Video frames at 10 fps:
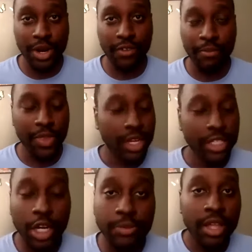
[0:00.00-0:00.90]
So
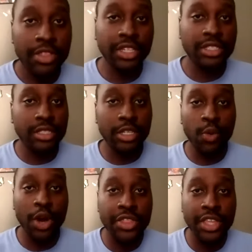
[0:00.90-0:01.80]
this is the
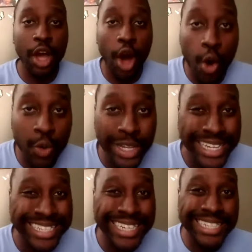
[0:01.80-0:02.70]
one, the only
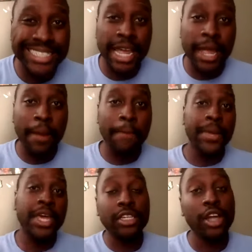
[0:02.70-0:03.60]
DJ
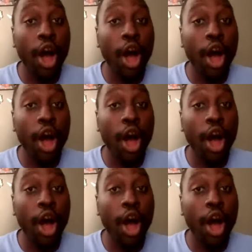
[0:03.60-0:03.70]
P-Dogg.